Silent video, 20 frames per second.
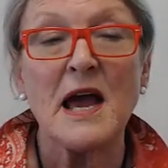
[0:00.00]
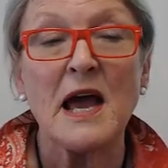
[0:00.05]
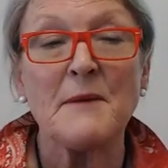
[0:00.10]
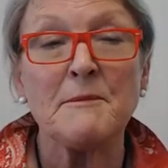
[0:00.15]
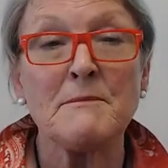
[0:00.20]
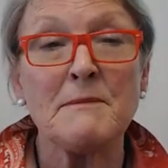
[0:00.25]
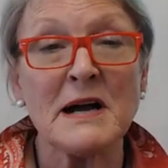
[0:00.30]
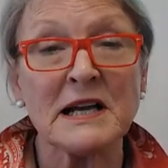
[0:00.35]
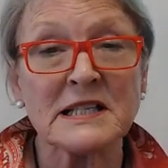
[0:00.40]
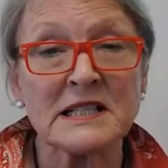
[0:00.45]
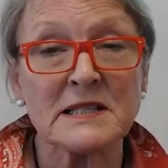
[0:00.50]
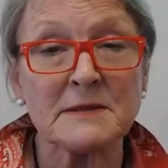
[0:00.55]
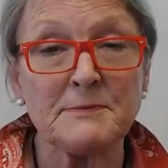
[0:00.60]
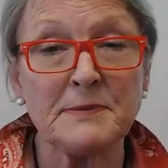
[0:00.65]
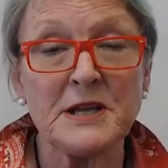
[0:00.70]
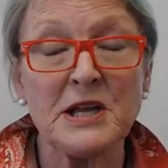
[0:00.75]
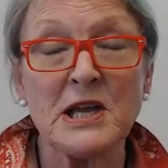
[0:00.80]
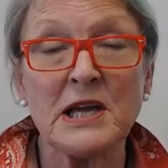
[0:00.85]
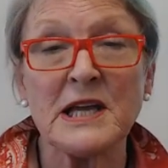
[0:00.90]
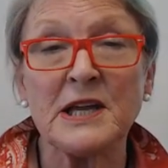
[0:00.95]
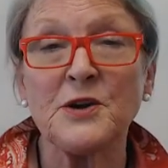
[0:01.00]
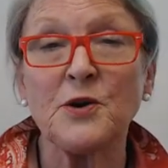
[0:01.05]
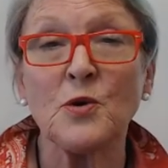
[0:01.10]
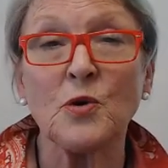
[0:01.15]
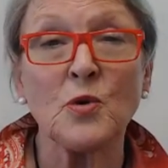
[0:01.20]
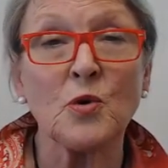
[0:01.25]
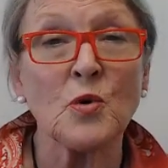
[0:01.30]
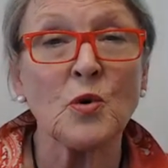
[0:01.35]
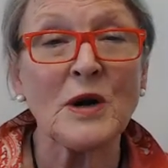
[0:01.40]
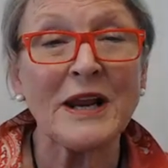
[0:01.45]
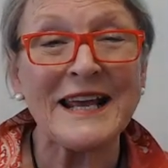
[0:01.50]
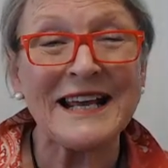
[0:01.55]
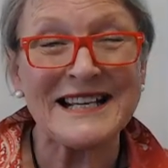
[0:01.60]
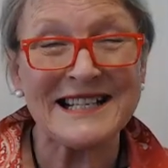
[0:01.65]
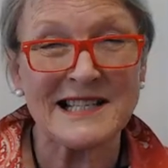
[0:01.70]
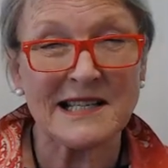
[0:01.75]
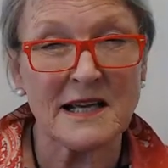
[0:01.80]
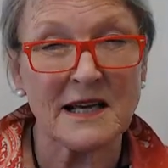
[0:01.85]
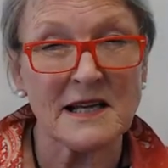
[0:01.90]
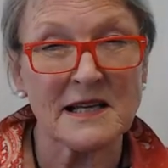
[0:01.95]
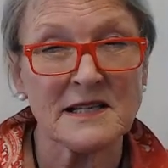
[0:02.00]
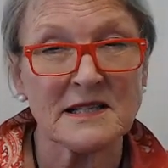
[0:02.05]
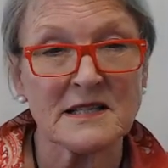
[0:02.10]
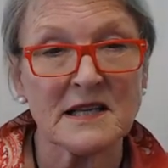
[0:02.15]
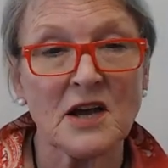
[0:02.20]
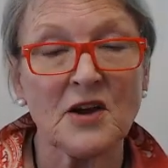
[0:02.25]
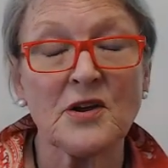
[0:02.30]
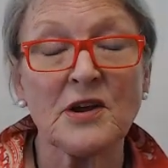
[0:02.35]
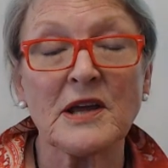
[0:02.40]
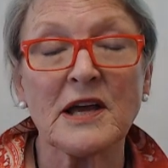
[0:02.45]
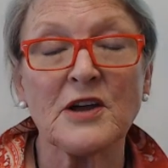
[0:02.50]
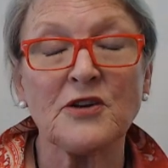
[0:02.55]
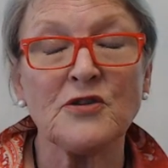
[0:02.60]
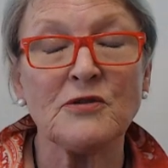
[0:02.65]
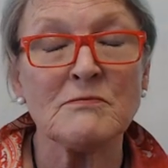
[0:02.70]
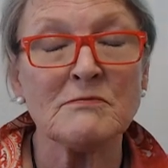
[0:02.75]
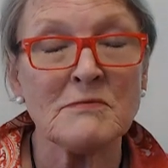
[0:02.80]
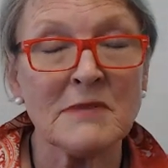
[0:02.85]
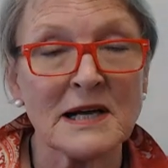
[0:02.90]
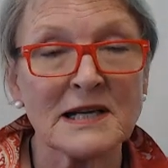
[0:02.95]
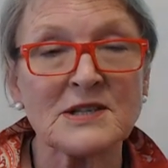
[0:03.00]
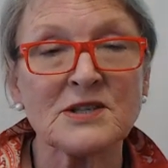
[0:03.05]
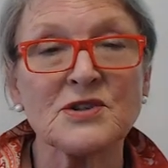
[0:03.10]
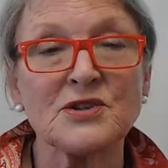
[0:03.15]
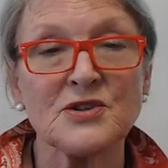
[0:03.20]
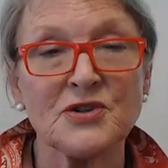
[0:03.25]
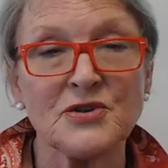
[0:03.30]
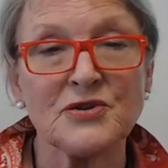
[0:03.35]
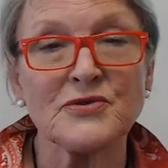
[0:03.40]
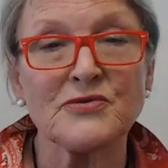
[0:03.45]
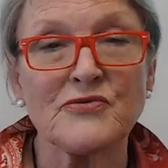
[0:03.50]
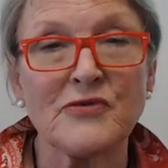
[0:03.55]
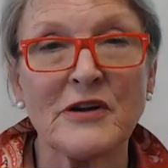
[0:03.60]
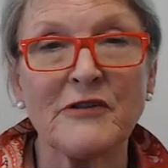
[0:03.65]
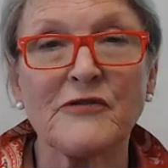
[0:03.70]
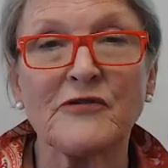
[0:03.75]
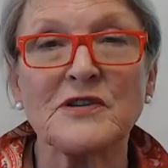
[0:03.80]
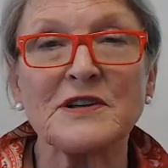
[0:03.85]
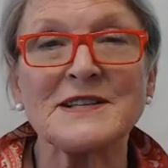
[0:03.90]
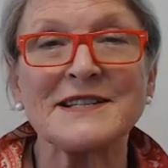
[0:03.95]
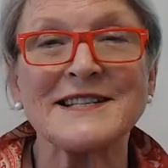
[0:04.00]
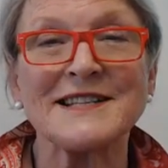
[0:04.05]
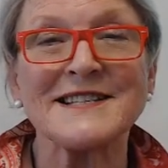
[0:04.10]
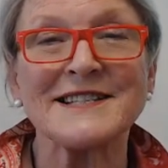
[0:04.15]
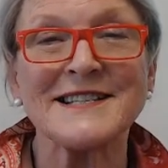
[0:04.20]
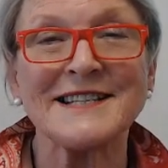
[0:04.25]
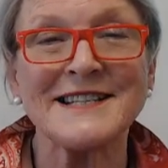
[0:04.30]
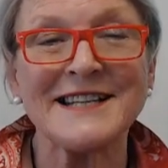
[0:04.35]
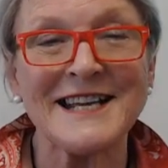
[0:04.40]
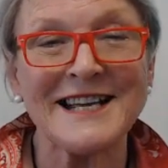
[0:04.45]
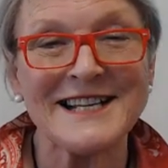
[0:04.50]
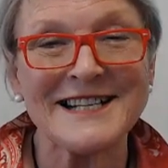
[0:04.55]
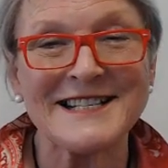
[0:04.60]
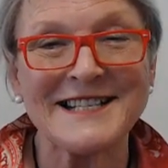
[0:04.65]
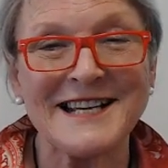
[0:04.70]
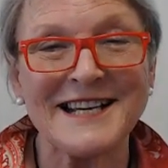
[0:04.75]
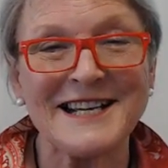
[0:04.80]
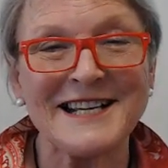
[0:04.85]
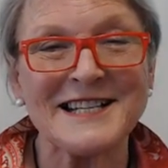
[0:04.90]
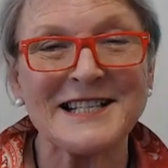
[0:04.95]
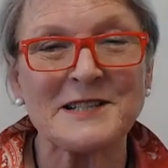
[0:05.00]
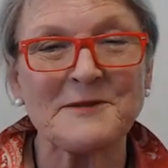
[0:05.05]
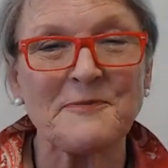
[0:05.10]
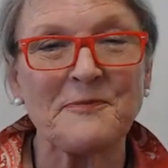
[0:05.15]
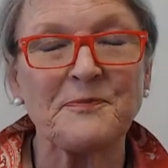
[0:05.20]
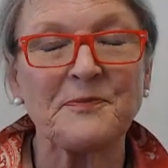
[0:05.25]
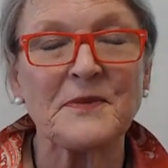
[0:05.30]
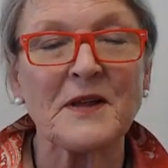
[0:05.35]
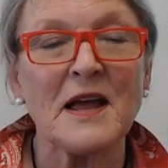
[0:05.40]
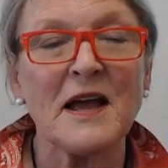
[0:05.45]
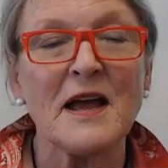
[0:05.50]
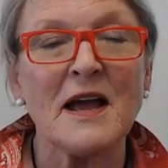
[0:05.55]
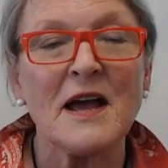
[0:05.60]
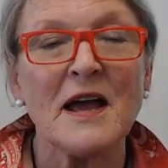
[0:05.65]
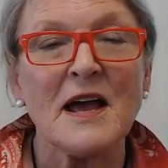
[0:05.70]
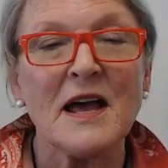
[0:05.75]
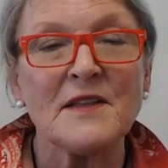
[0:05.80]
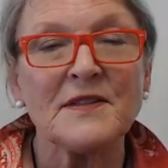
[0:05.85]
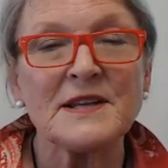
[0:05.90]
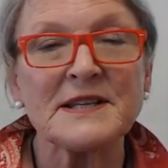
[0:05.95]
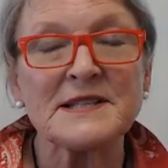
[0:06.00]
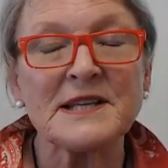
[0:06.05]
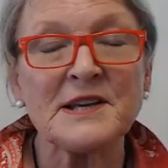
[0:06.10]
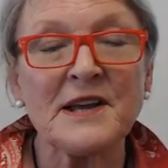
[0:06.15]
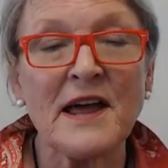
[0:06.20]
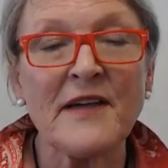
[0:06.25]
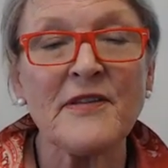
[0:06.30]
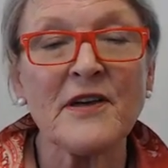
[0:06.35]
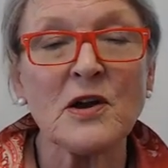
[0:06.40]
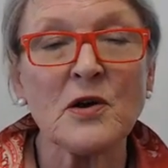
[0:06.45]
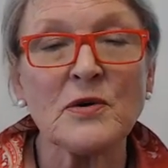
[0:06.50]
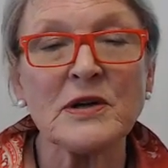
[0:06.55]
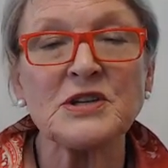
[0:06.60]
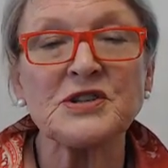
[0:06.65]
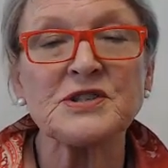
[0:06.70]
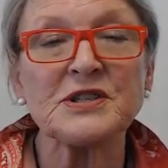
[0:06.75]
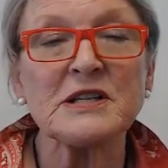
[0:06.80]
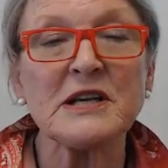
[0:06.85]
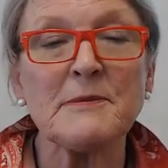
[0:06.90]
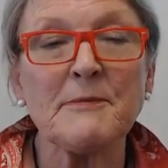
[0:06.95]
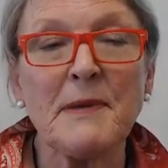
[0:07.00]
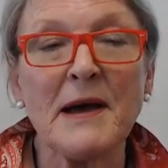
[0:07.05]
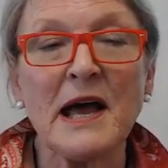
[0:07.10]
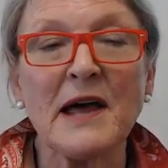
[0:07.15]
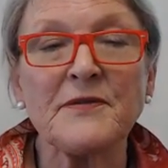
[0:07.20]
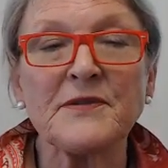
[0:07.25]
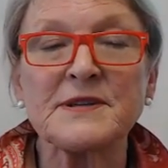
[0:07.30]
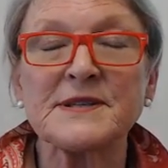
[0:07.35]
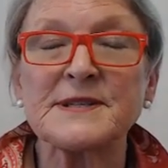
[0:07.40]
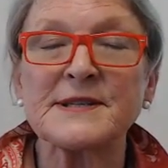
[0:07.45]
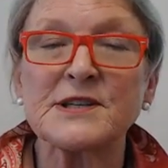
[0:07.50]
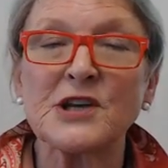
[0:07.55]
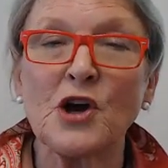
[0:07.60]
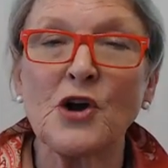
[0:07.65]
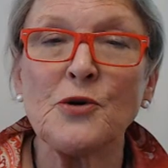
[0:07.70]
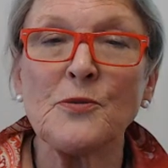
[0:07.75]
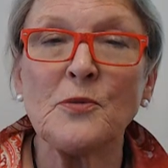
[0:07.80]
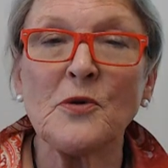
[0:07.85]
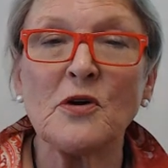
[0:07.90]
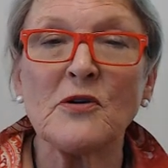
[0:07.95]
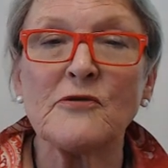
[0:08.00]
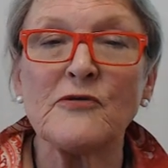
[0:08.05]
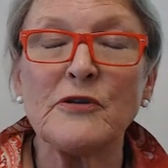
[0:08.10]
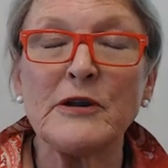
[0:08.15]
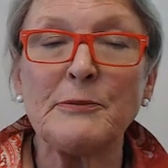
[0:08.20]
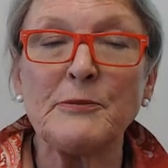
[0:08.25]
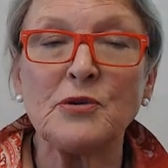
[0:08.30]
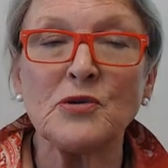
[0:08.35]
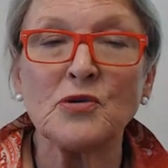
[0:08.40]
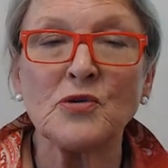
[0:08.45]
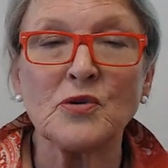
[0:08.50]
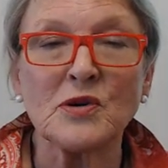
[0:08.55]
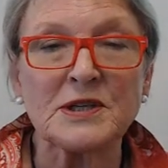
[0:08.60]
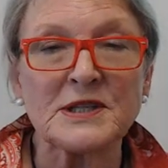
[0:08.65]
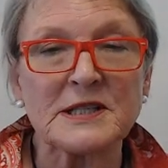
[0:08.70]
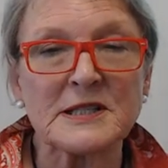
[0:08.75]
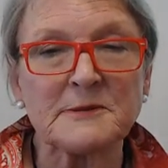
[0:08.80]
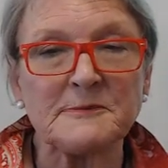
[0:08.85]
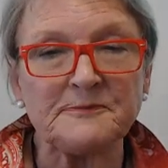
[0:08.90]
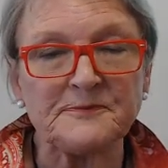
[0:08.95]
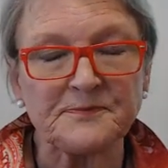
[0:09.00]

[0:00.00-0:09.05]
Must be in all essays. Okay, you must use references in essays. There's another question about the scope of reports.